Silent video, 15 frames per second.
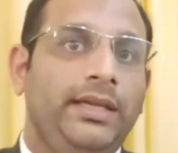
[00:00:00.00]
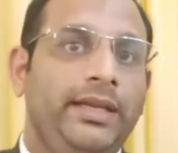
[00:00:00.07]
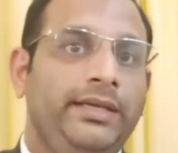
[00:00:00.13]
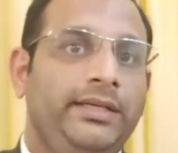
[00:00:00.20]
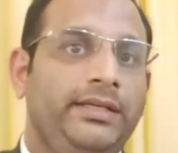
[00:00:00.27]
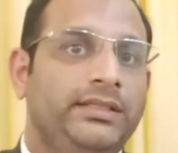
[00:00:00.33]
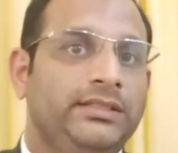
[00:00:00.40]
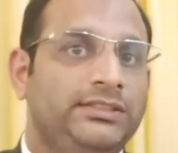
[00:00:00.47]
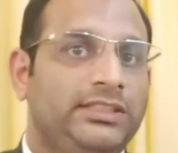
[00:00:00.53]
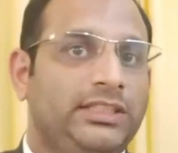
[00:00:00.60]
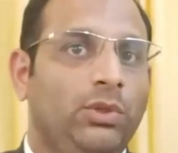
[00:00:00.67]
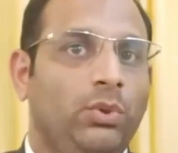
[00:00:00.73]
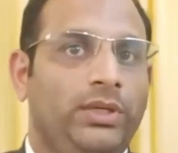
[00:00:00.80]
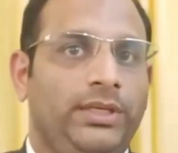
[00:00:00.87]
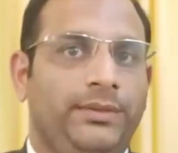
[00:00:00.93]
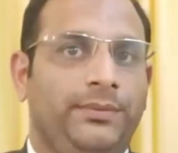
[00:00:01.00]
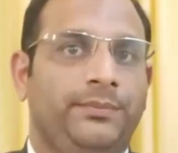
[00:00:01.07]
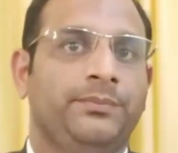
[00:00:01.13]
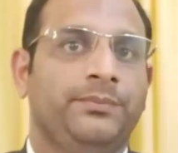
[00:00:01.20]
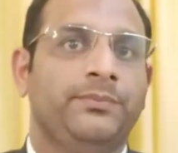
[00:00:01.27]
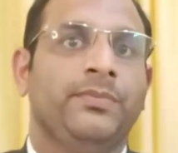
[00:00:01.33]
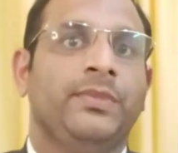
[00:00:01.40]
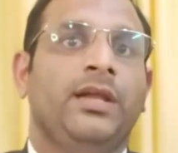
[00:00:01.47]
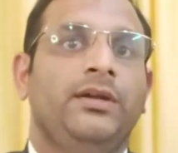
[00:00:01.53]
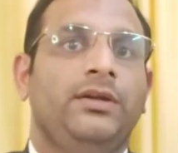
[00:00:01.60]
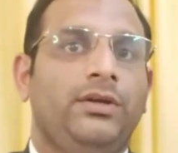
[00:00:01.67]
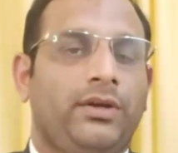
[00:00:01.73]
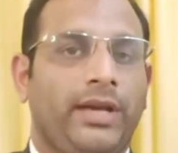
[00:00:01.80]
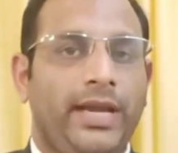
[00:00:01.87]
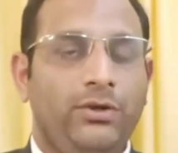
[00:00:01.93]
eat slowly.
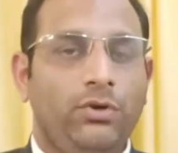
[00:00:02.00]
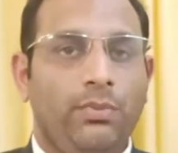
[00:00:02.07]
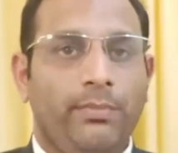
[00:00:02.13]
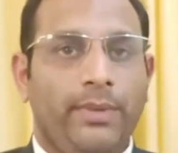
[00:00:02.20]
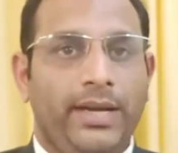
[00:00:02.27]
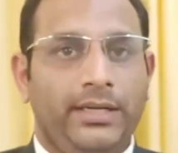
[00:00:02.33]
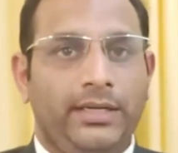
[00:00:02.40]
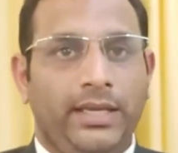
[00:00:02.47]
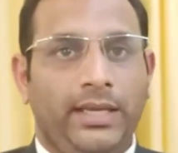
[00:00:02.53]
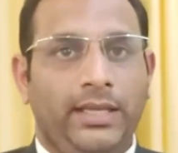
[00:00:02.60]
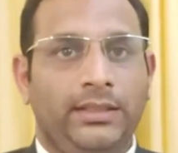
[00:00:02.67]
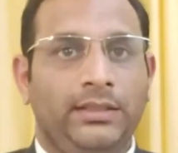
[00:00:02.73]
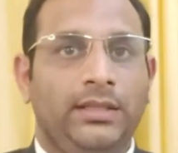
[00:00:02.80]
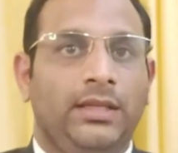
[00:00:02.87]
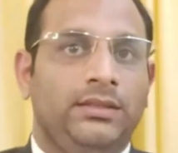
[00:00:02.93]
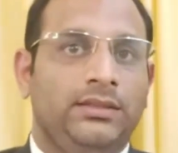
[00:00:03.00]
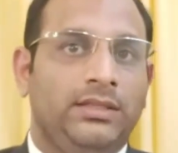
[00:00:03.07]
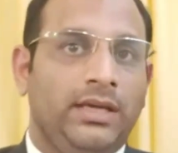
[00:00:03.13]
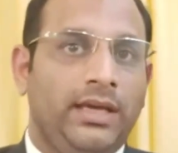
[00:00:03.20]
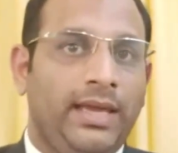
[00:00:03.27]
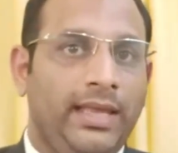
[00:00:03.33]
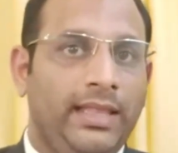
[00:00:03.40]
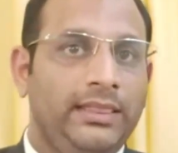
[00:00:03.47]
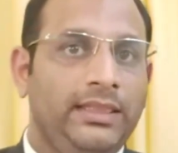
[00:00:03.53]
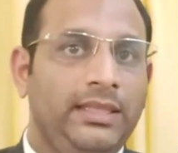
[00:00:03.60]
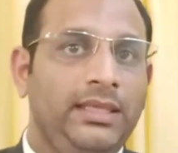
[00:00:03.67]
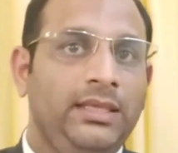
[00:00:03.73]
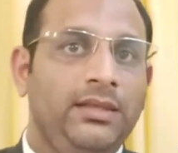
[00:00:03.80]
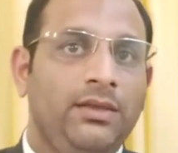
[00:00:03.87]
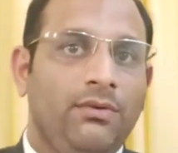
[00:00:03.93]
Try to maintain the
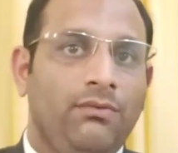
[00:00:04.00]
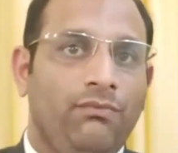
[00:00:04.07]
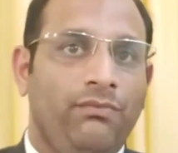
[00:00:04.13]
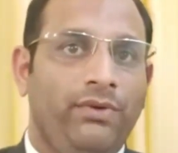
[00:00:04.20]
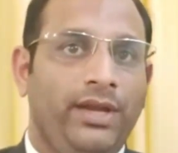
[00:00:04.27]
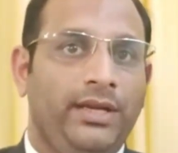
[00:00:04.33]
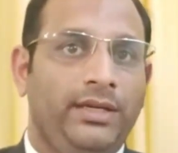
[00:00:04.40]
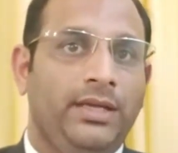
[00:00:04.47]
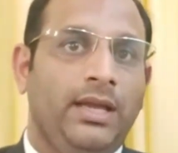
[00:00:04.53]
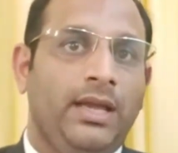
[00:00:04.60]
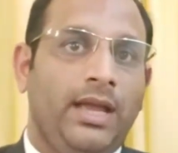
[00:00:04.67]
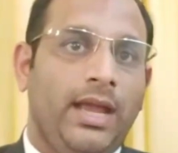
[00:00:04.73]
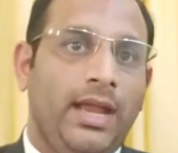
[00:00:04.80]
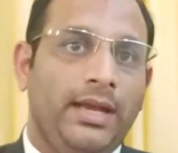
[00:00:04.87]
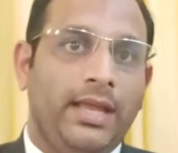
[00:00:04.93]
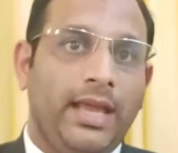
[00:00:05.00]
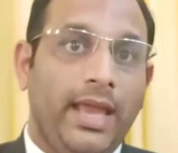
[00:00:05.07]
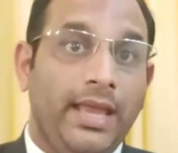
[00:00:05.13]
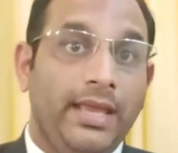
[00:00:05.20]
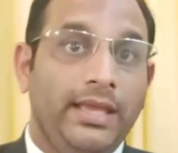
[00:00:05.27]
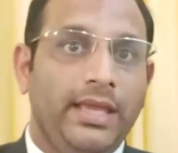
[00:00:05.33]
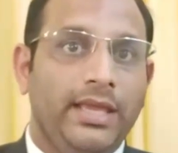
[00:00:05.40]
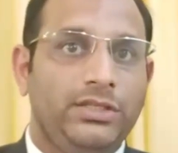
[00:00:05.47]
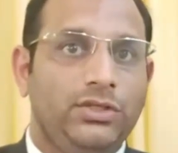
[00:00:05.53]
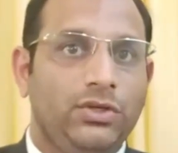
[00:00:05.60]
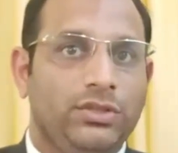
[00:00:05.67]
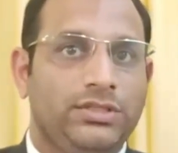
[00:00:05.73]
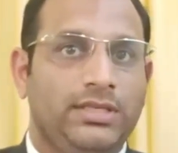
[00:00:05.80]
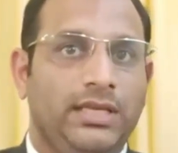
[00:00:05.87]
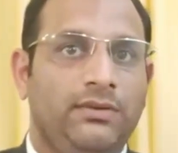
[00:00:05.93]
healthy weight and engage
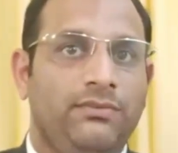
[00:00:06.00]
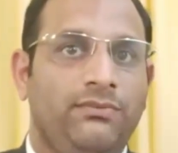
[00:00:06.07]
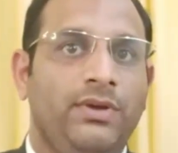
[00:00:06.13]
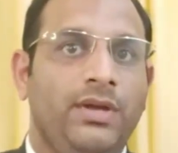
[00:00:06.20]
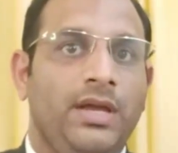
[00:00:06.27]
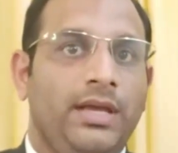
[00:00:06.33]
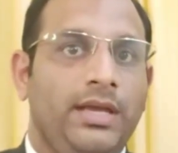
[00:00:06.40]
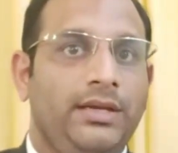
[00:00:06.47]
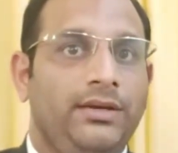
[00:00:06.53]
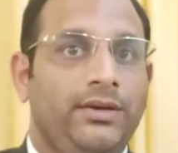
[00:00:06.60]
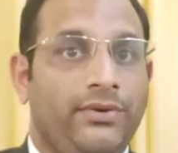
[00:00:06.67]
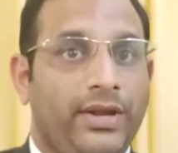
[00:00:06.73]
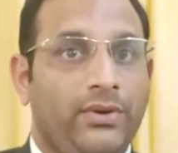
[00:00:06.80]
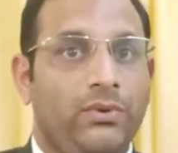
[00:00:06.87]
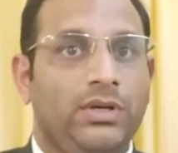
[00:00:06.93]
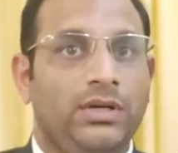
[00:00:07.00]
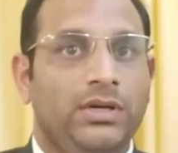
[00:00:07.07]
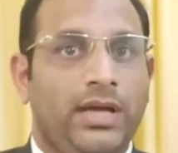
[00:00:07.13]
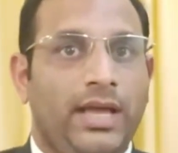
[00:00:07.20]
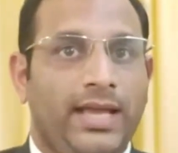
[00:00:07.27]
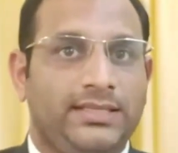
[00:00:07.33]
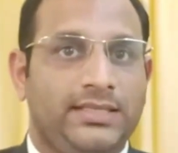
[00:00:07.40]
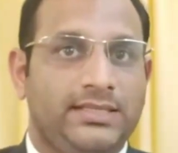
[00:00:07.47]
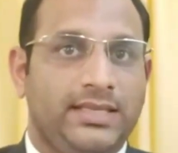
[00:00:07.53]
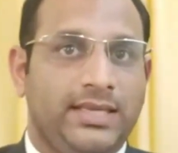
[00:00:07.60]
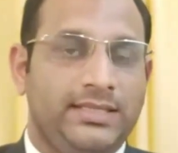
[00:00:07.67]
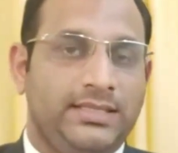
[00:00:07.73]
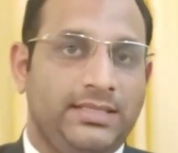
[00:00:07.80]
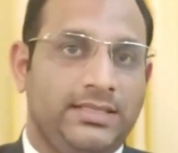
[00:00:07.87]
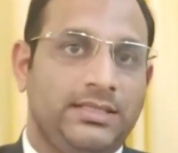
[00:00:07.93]
yourself in regular
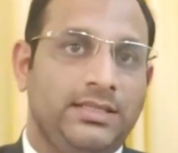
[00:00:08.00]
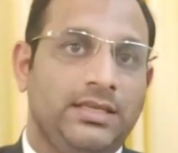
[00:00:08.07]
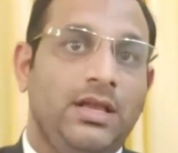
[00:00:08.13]
exercises.